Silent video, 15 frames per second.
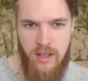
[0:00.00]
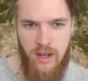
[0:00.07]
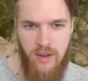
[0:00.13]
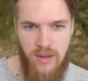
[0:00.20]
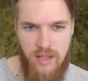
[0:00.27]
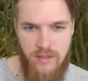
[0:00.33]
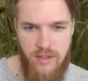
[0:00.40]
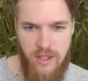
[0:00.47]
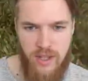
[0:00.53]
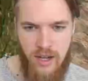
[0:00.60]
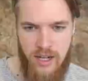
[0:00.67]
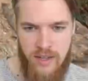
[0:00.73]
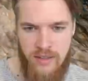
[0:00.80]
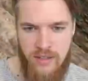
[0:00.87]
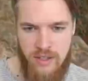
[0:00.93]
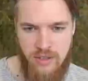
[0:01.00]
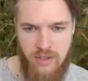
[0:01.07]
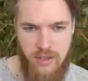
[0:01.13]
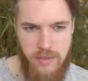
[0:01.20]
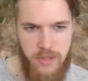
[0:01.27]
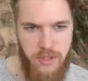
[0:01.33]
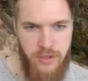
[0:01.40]
I'll leave a guide in the
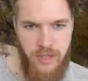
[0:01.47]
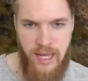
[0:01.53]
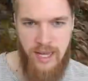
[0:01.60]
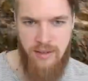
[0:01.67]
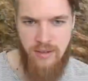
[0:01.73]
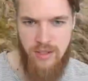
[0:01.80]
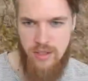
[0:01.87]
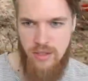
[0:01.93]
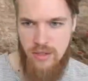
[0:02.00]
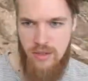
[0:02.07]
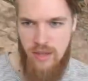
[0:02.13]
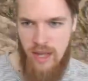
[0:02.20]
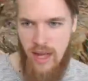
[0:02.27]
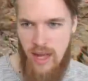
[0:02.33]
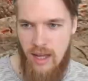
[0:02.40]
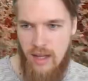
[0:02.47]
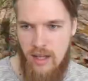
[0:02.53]
description on how to do that.